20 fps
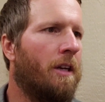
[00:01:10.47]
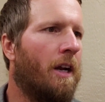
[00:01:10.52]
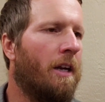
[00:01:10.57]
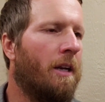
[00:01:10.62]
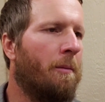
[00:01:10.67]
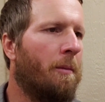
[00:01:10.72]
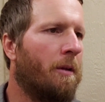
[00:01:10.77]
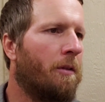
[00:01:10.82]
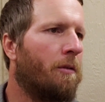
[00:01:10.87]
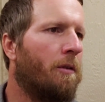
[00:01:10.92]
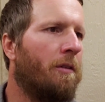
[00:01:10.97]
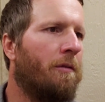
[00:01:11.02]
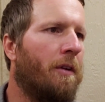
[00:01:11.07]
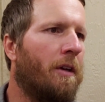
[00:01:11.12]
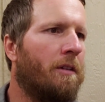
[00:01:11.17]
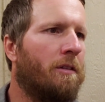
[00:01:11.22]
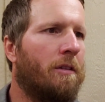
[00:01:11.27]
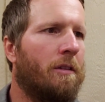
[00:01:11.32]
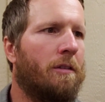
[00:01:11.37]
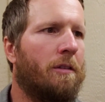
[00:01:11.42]
dynamic
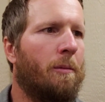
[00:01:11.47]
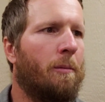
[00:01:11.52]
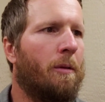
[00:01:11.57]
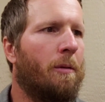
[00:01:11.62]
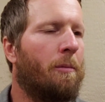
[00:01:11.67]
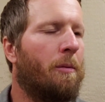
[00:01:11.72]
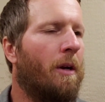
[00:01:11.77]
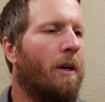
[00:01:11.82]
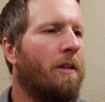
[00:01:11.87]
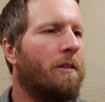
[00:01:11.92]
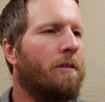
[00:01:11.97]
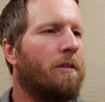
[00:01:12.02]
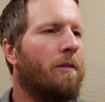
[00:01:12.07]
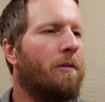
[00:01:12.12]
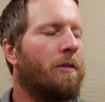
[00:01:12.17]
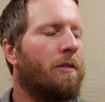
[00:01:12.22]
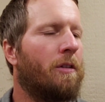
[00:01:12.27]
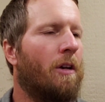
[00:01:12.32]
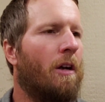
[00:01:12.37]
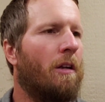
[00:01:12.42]
three-phase system comprised
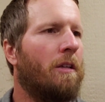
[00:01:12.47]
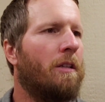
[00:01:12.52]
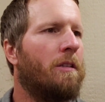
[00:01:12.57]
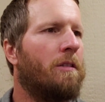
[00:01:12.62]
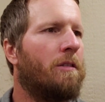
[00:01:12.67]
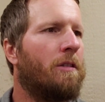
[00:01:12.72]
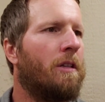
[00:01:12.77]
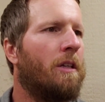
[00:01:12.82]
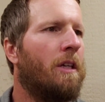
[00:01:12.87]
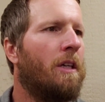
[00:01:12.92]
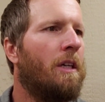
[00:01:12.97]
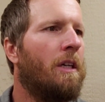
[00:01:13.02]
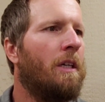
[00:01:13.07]
of solids,